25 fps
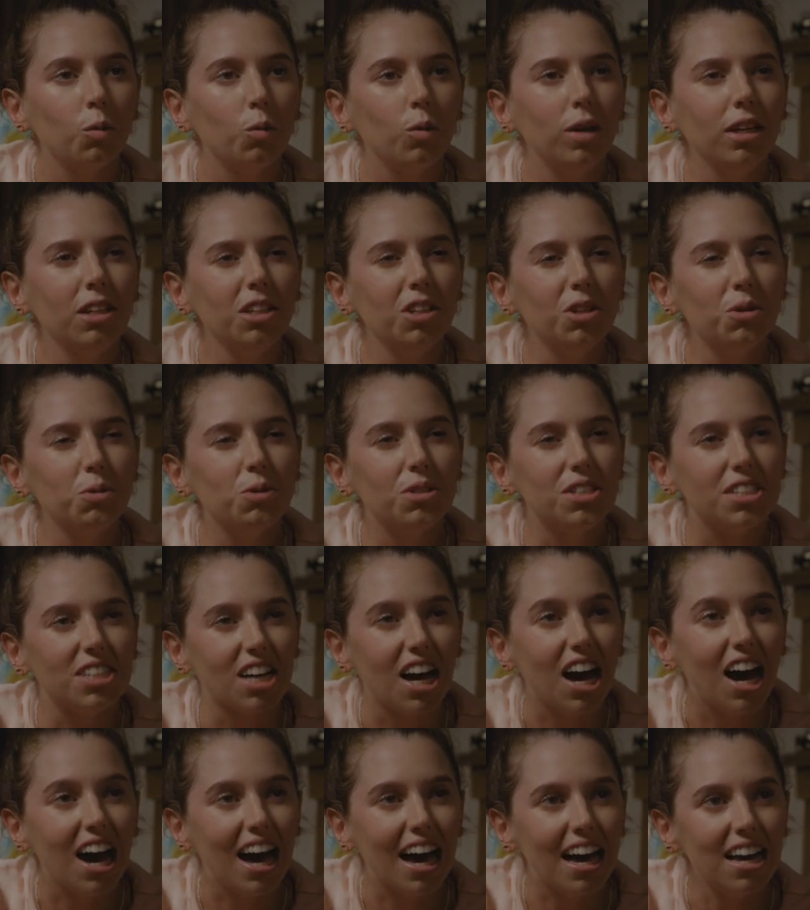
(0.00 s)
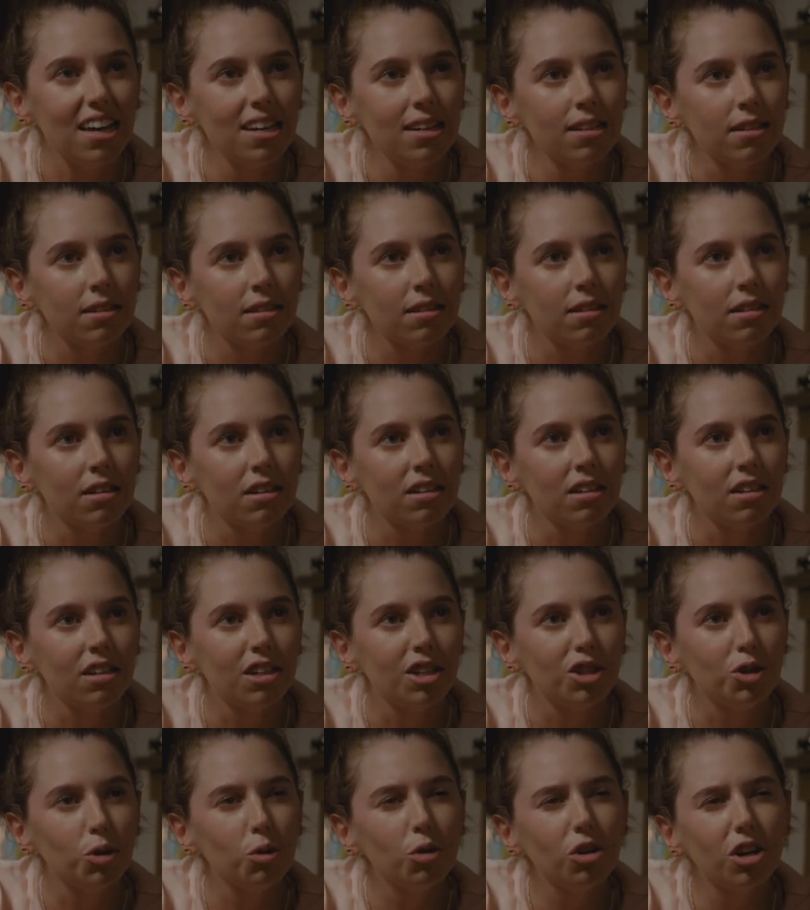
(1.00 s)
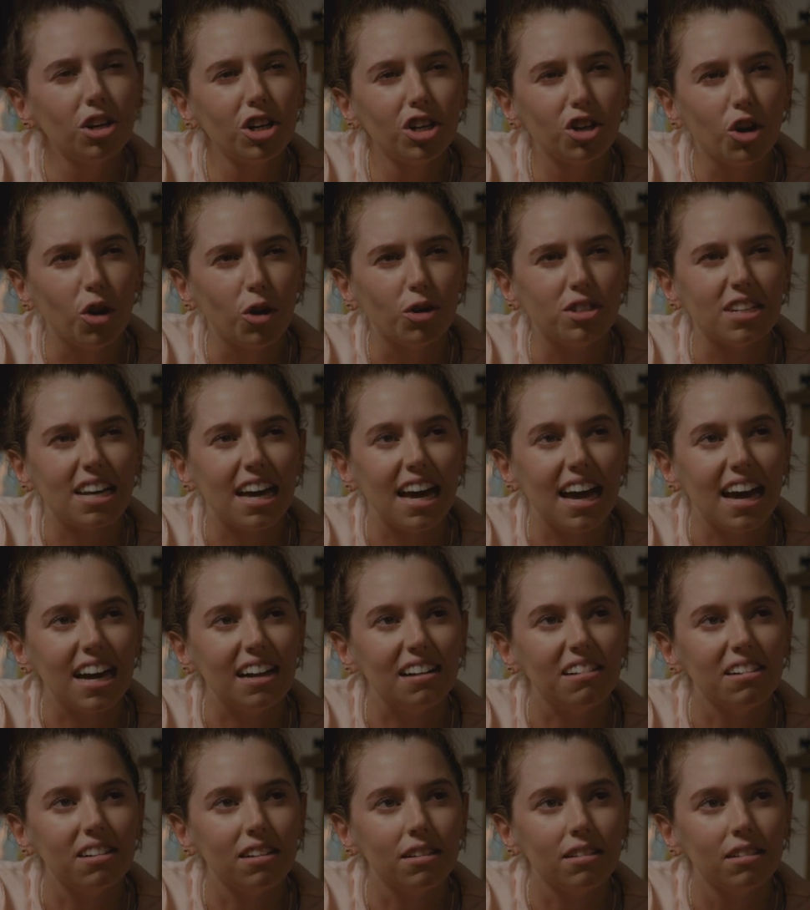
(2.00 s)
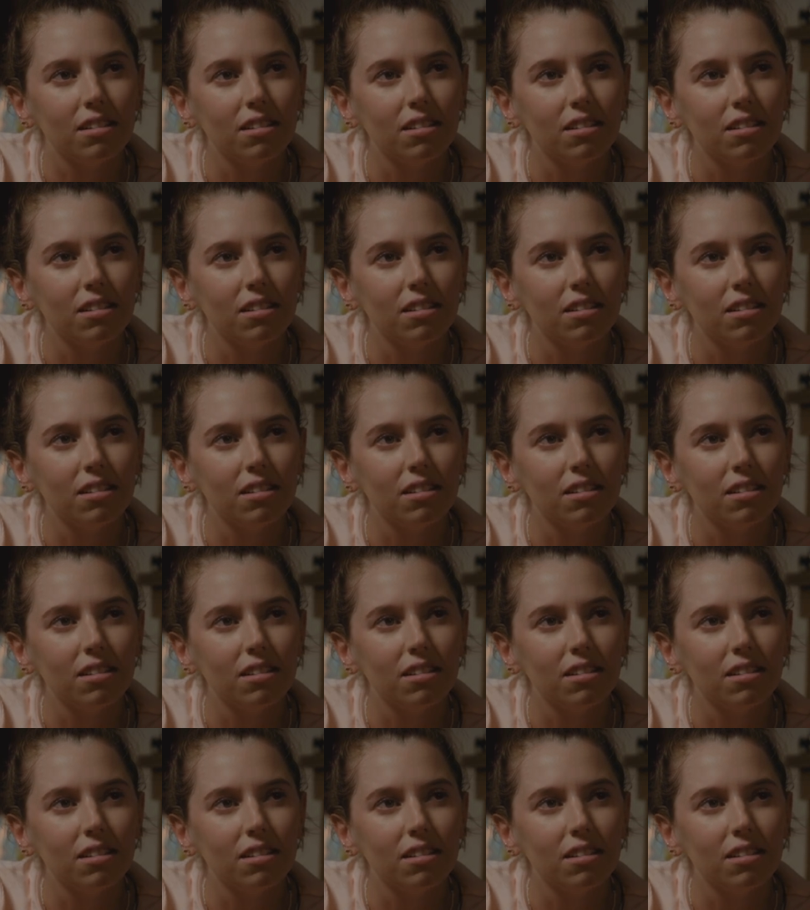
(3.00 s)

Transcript: When you die, you're going to go to hell